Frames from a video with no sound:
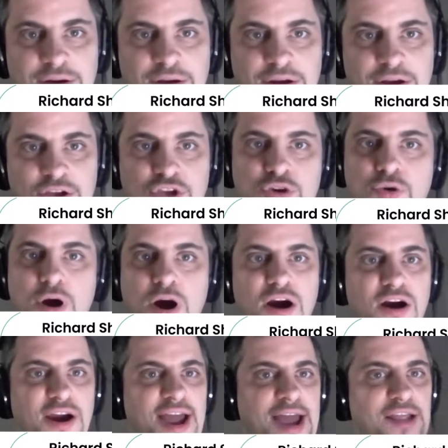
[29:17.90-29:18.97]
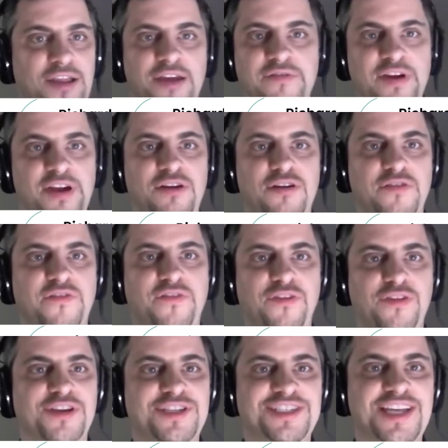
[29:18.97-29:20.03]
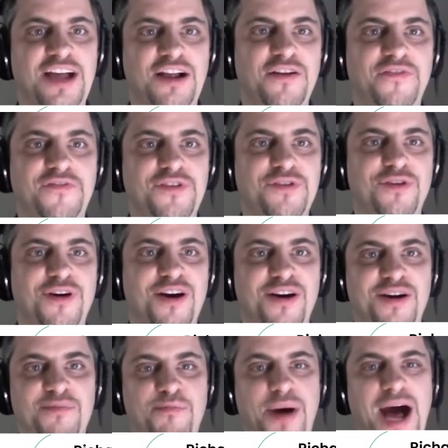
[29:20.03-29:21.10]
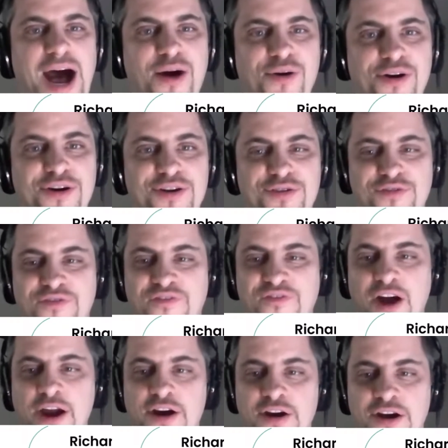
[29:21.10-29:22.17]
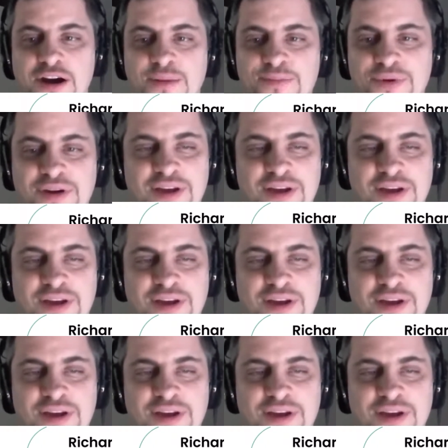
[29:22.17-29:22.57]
You are living your fullest self. You are empowered. You're fired up.